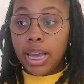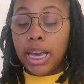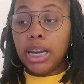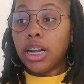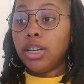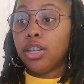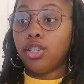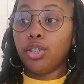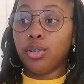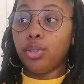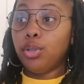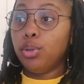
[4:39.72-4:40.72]
in
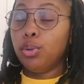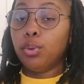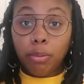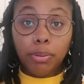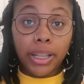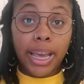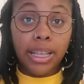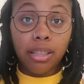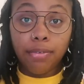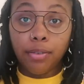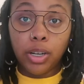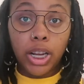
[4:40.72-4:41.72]
addition to replaying the
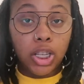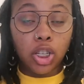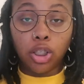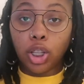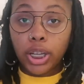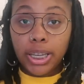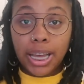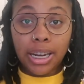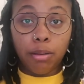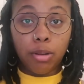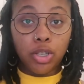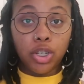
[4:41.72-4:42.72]
footage and looking at
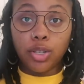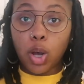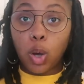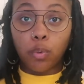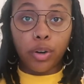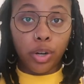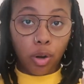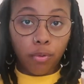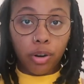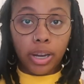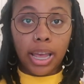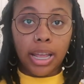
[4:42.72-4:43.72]
images over and over
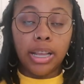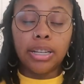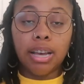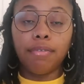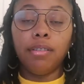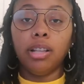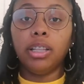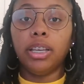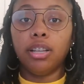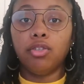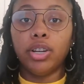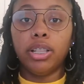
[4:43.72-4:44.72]
again. It definitely
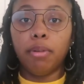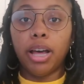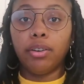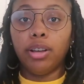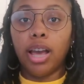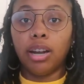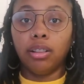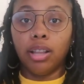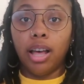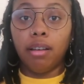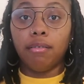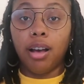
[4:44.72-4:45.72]
can drain the battery at
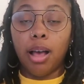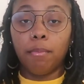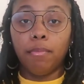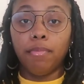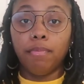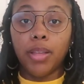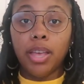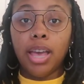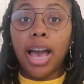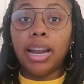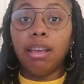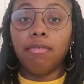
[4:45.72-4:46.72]

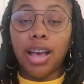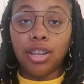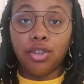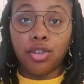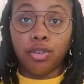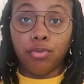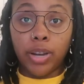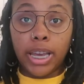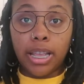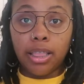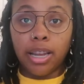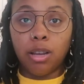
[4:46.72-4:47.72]
a faster
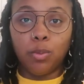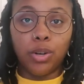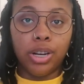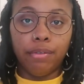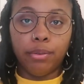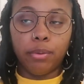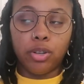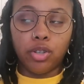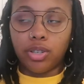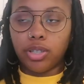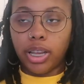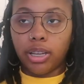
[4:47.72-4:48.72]
rate than it would if you were
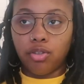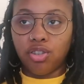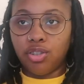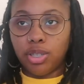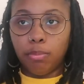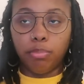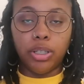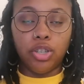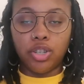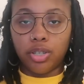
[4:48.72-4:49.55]
just simply